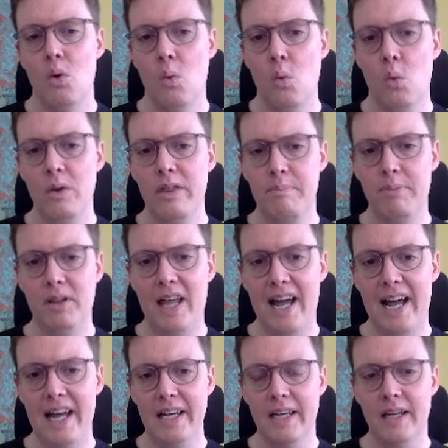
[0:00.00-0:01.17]
With
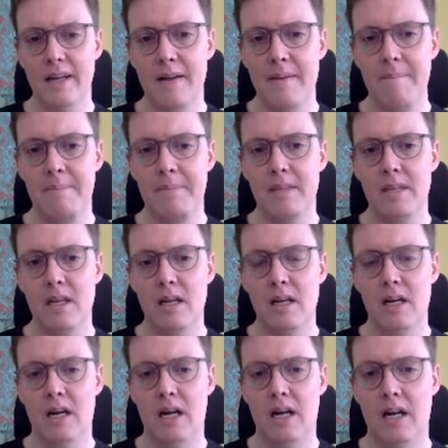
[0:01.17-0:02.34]
black,
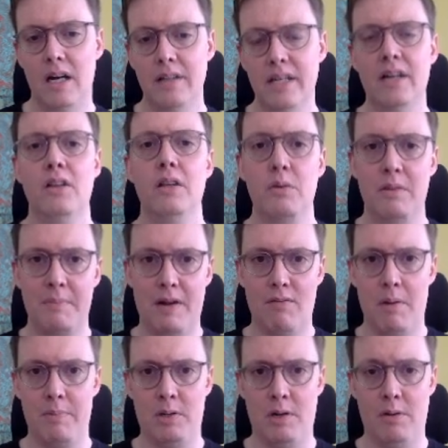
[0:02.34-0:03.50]
not only with my
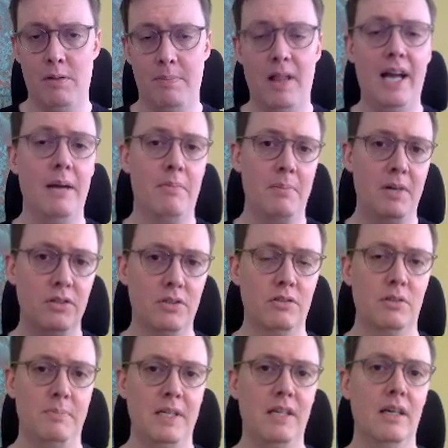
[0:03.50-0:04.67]
repertoire with black, but I'm also
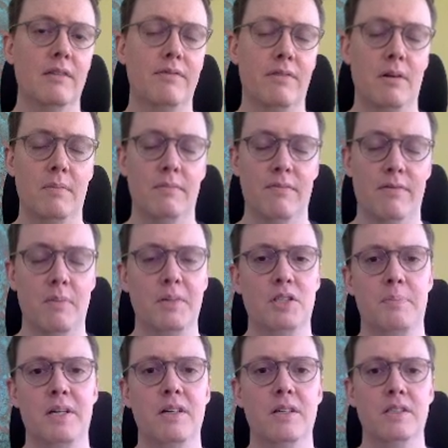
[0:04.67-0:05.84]
speaking from
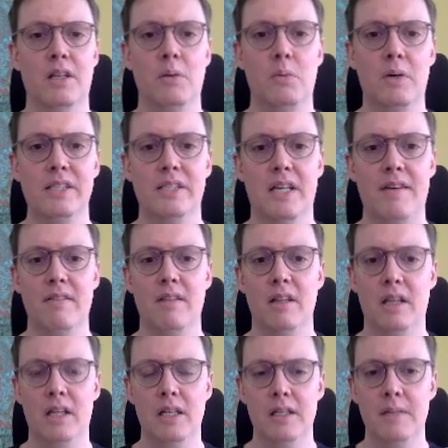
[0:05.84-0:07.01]
experience on the white side of the
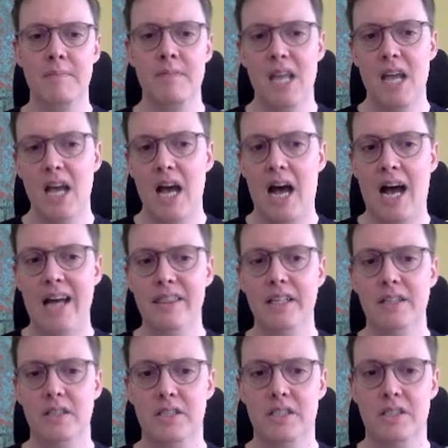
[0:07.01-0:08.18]
London. I think
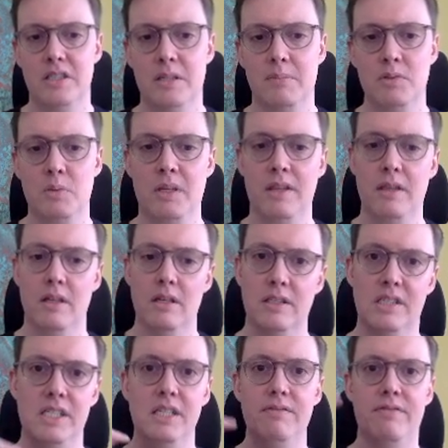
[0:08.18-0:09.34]
the systems with
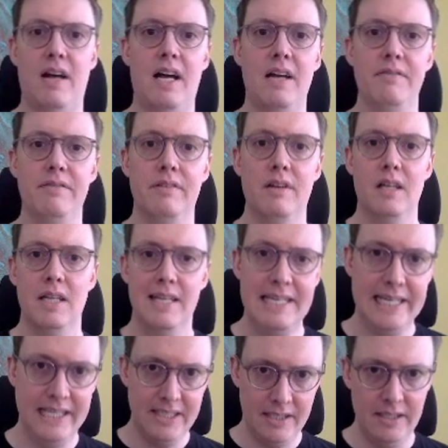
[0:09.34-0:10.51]
c5,
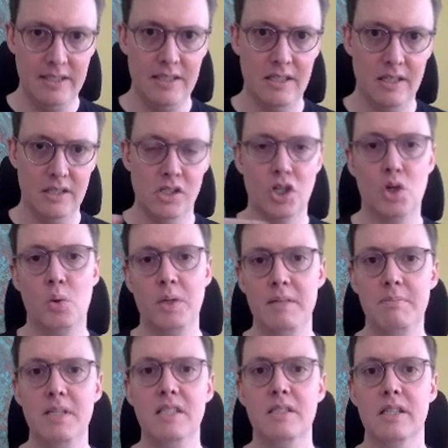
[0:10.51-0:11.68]
knight c6, and queen
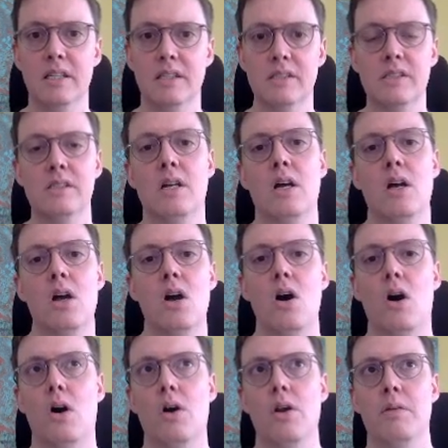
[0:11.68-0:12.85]
b6
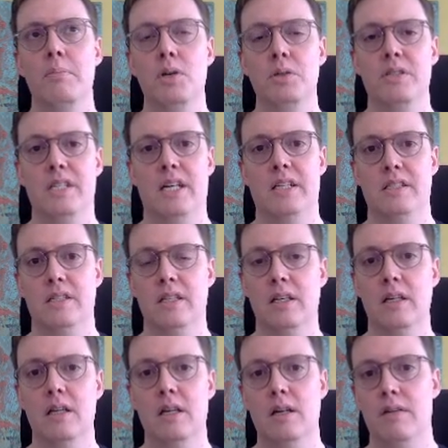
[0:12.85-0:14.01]
are the most testing
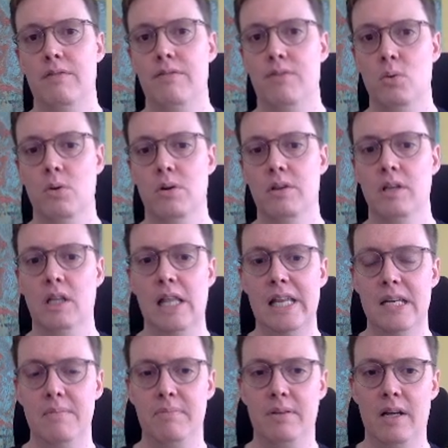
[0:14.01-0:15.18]
for the
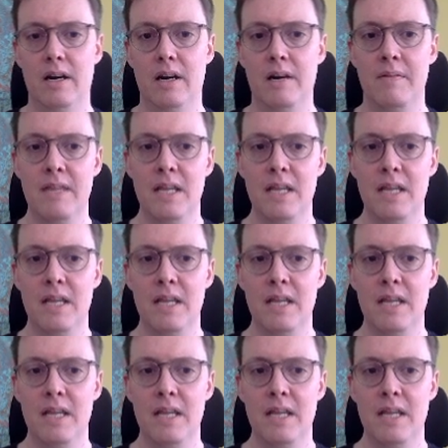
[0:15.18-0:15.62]
London player.